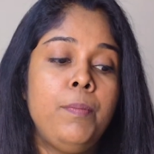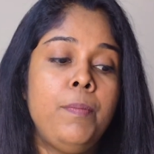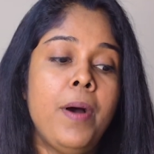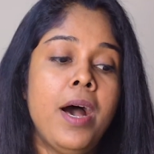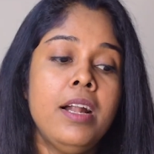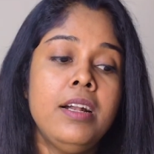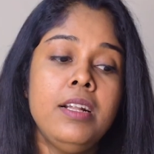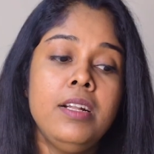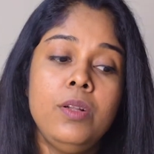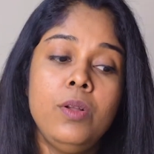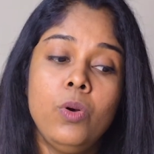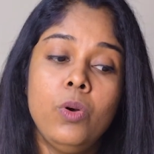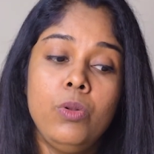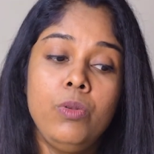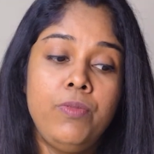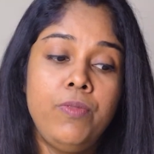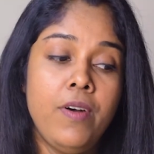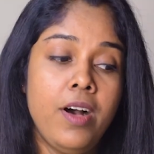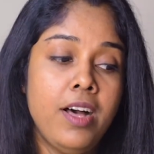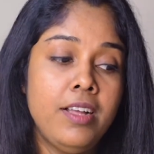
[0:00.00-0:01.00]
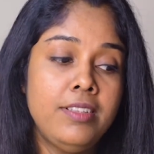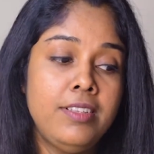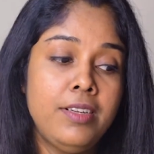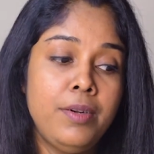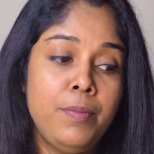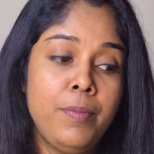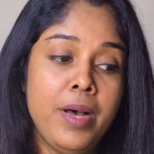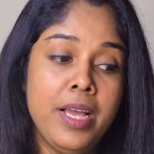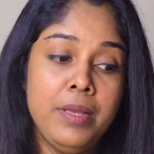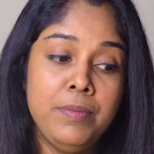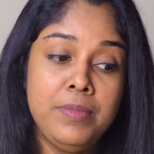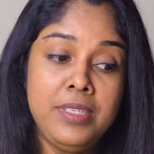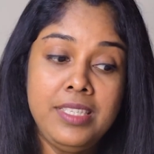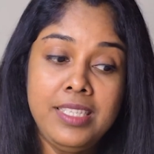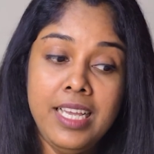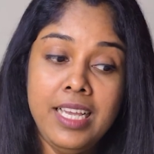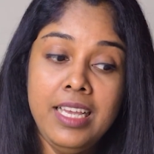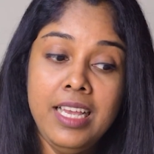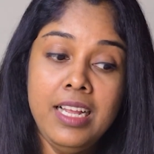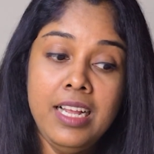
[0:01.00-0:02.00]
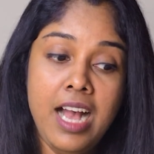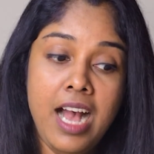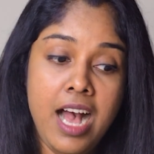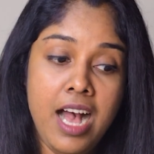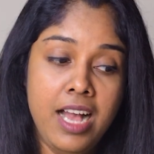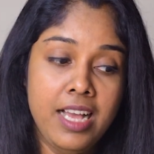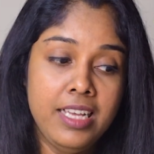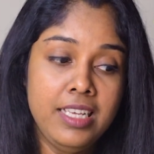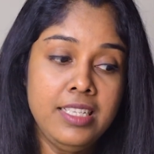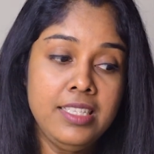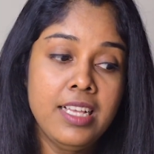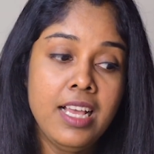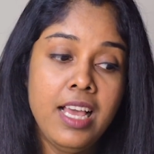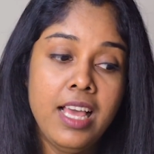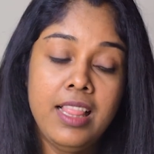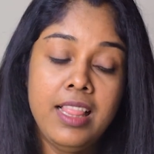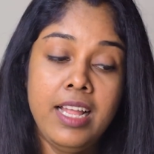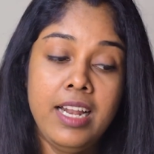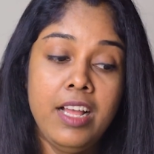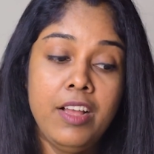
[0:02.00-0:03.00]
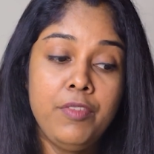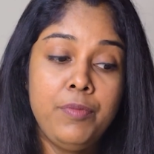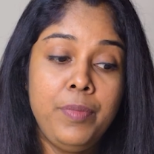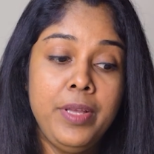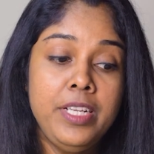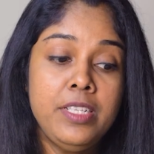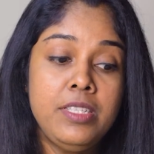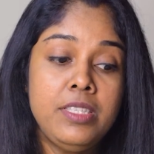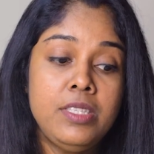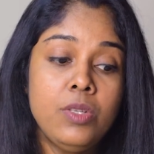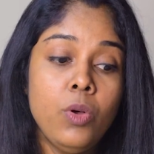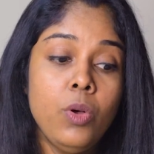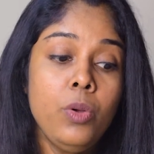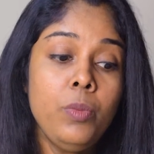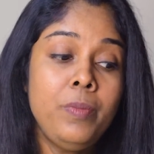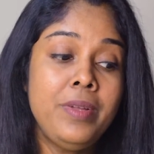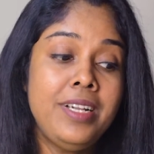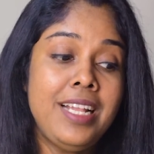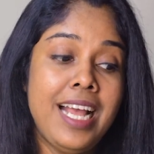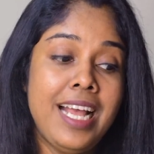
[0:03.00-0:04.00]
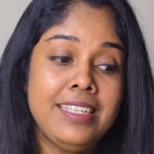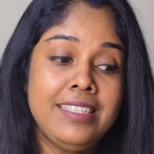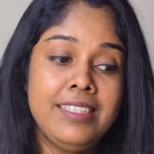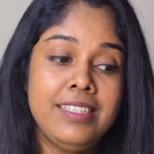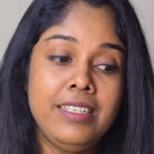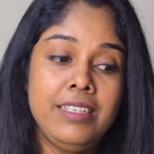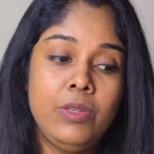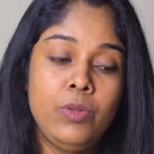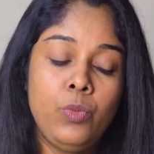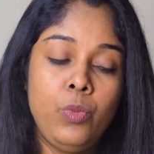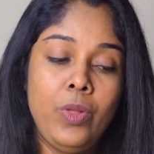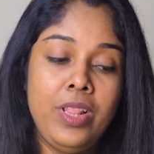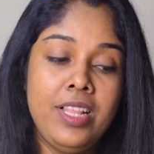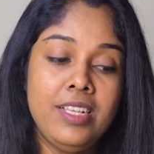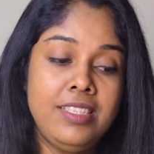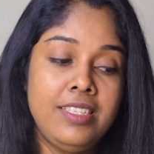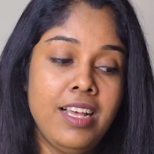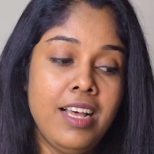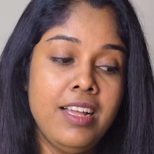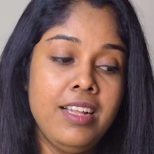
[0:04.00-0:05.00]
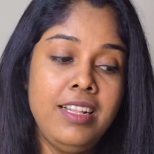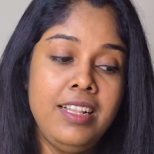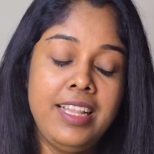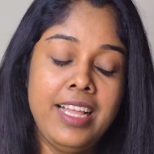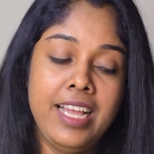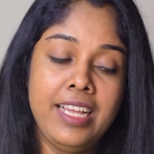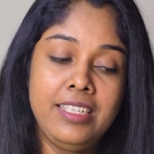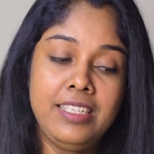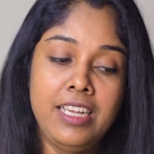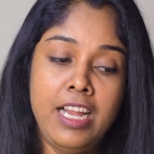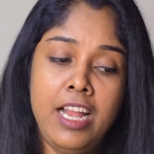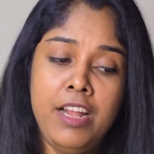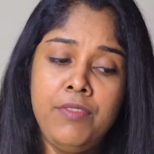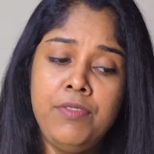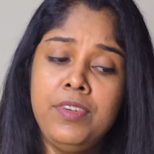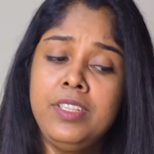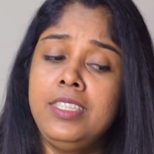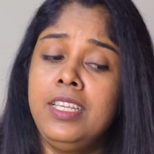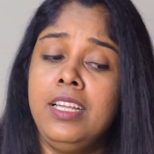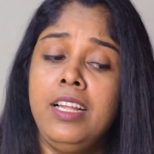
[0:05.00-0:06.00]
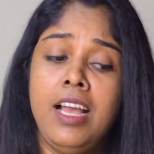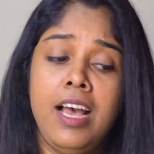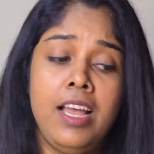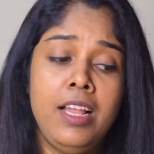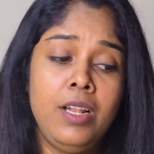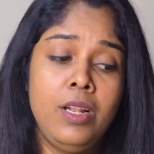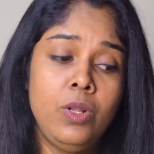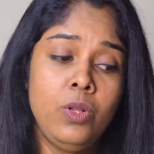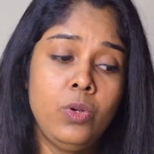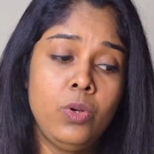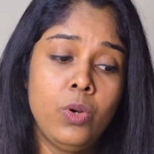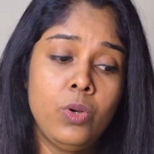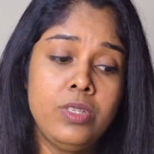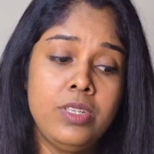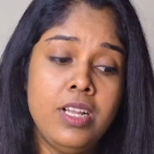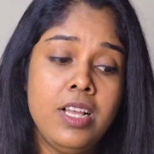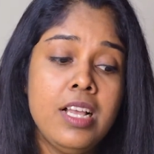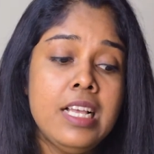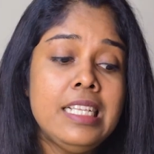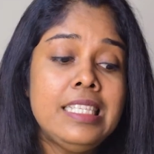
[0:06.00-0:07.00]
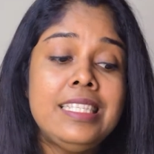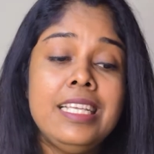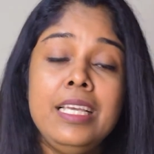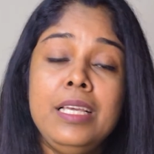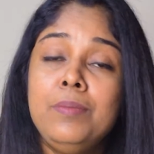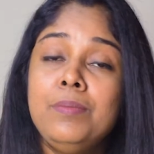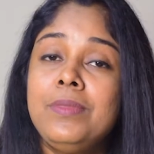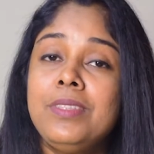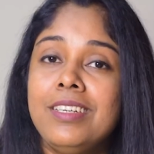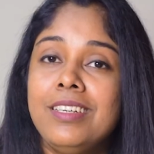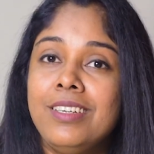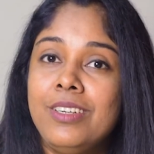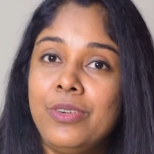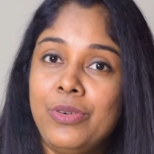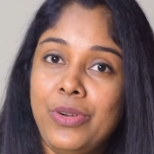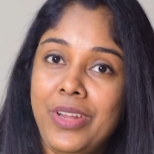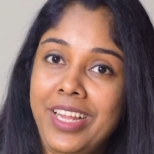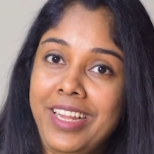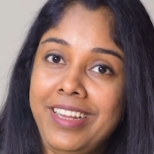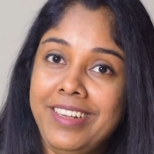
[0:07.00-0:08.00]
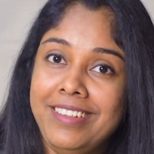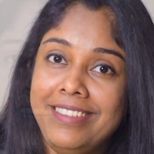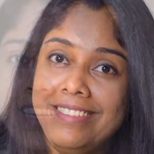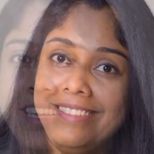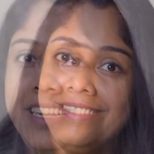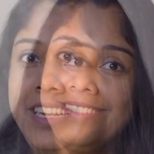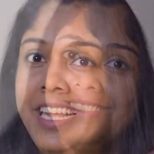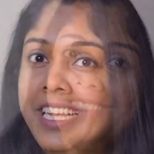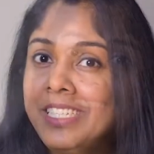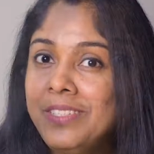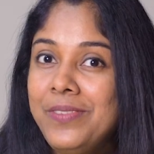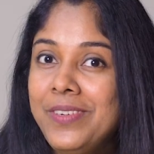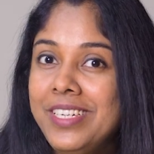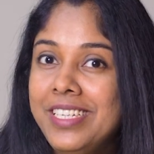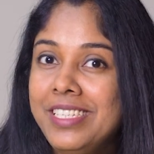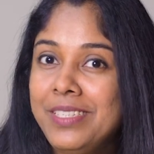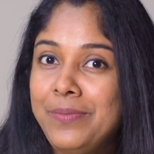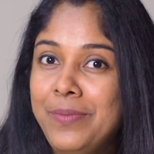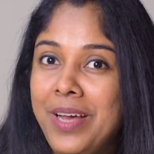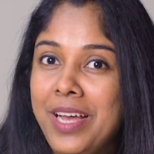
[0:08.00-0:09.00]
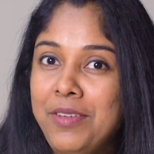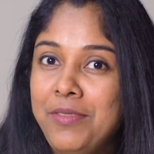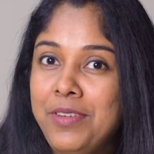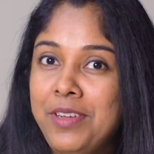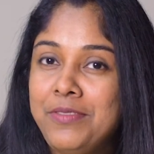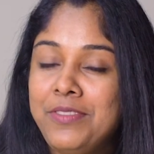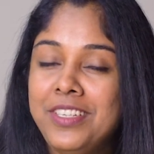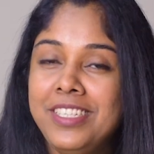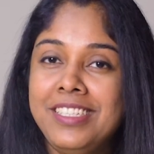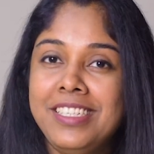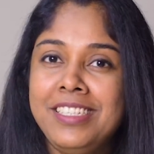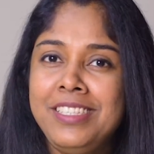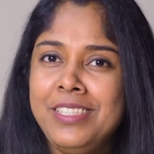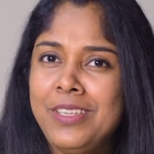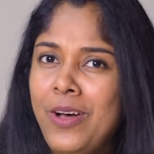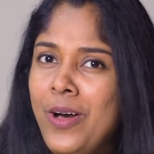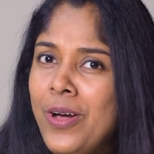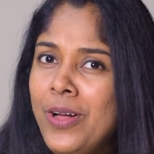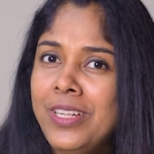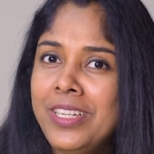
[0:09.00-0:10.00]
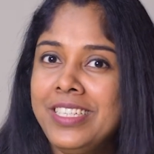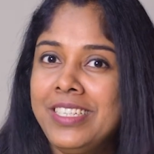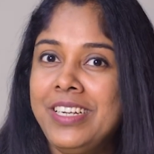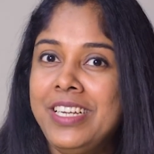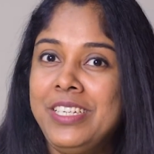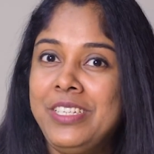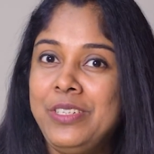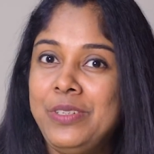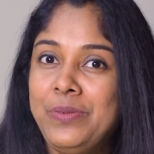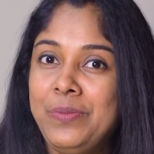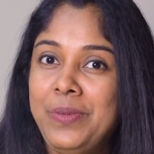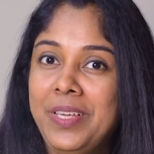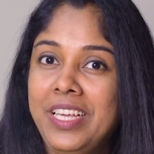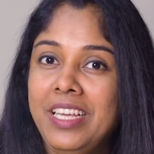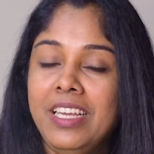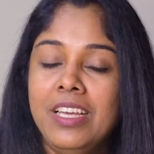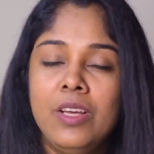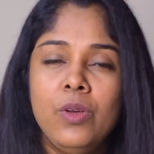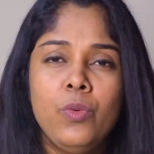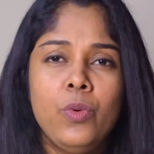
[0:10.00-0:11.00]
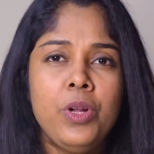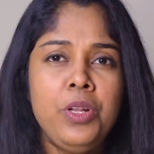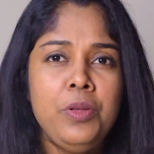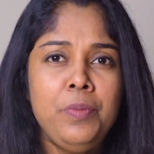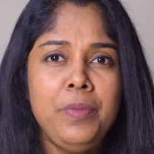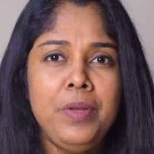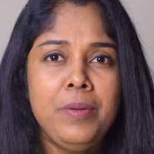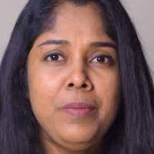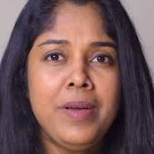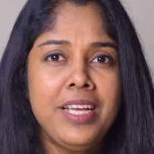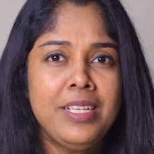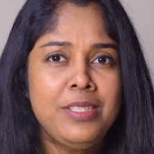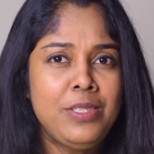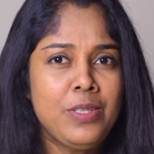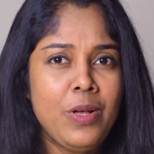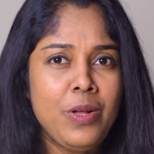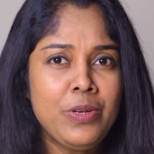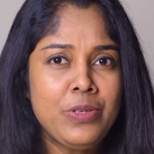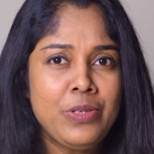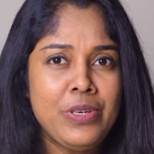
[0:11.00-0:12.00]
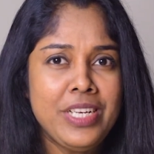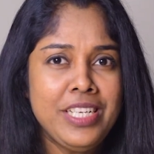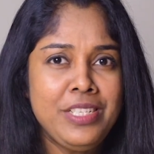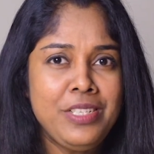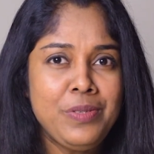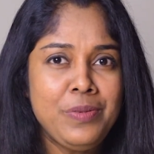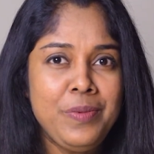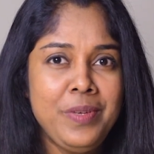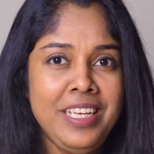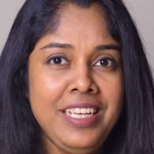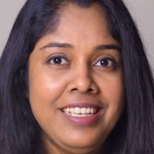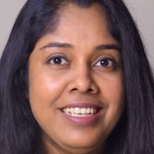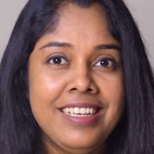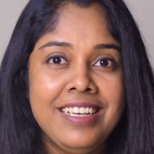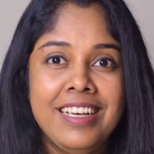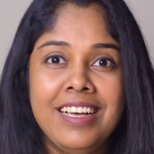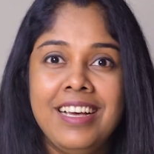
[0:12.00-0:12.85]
Pardon, old father, my mistaking eyes that have been so bedazzled with the sun that everything I look on seemed green. Next one is my favorite. It's all Greek to me. What do you mean by it's all Greek to me?